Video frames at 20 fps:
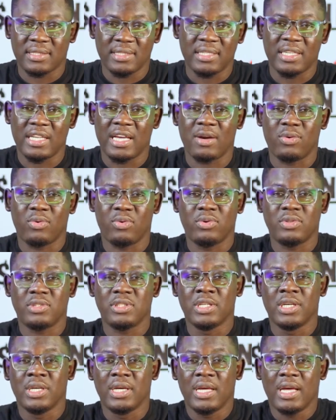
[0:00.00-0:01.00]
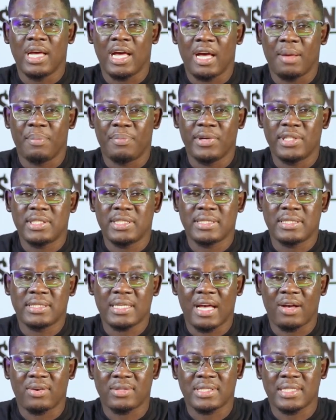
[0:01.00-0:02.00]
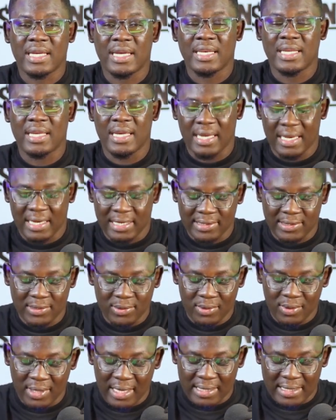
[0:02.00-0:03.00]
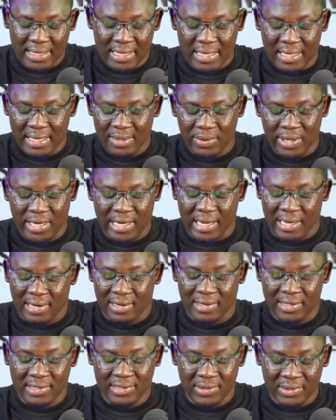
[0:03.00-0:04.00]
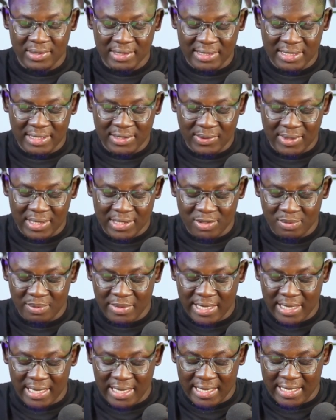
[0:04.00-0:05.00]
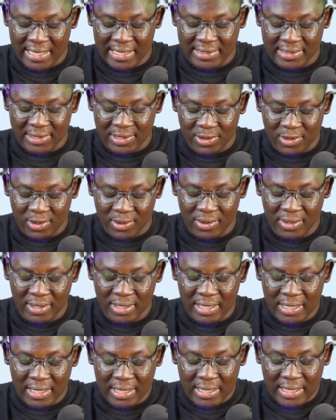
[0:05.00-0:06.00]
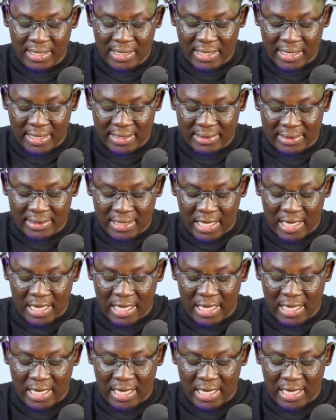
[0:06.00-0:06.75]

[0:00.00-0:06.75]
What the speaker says: in their good pitches outside Ghana. So I think we cannot use this one to make a case, Yes.